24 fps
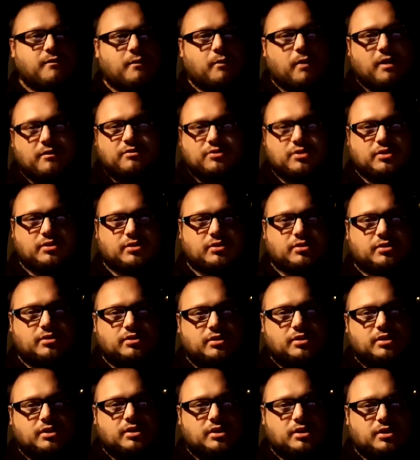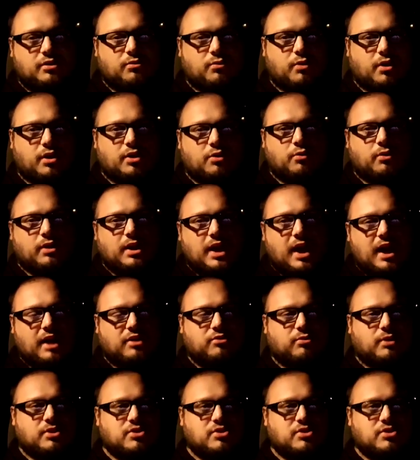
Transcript: We're gonna relax,